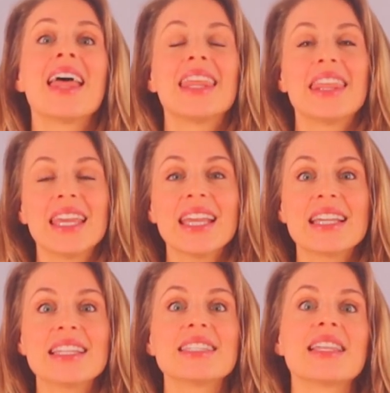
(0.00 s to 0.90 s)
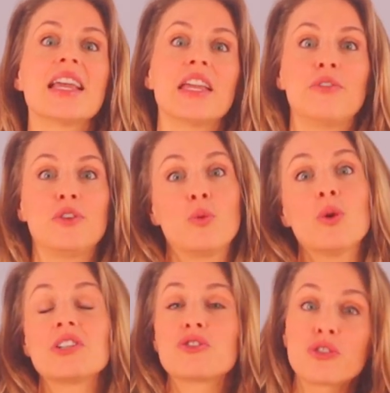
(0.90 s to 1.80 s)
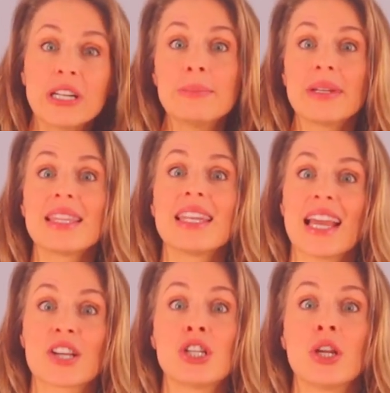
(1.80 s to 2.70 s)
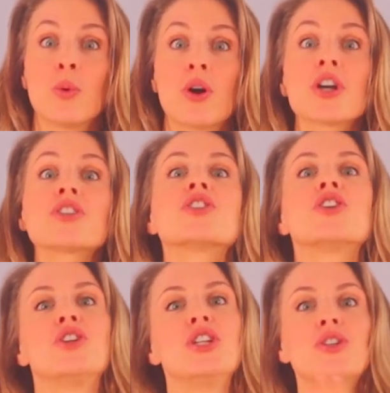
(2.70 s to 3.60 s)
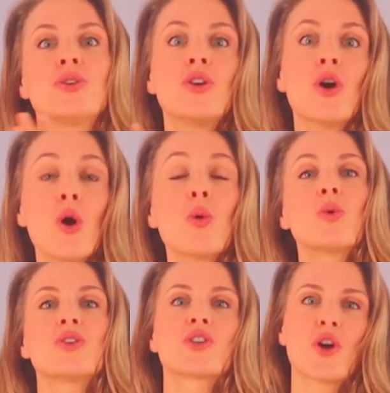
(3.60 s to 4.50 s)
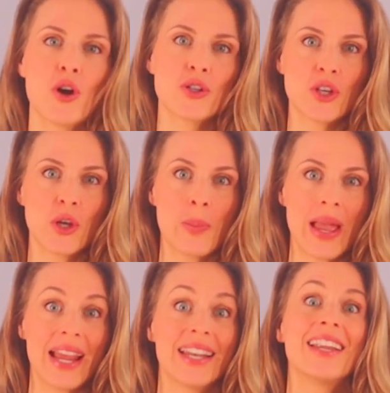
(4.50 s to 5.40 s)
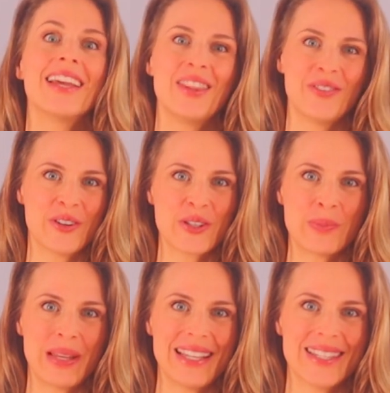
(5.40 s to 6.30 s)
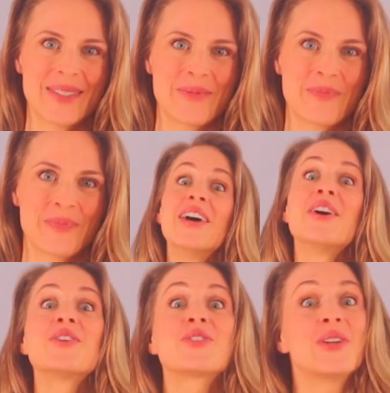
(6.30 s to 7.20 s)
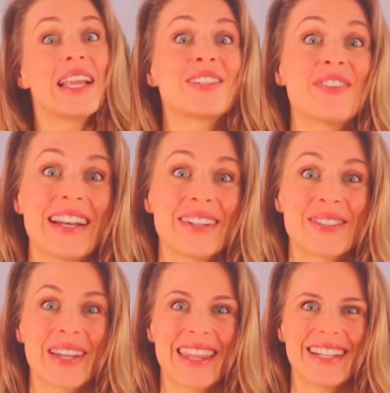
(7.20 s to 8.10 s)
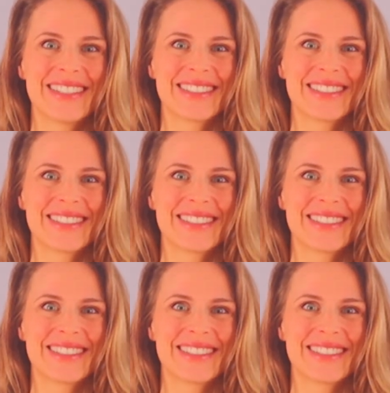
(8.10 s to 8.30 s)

The thing is, if you want a treatment that actually works, you need to know what's causing your pain in the first place. So let's find out together.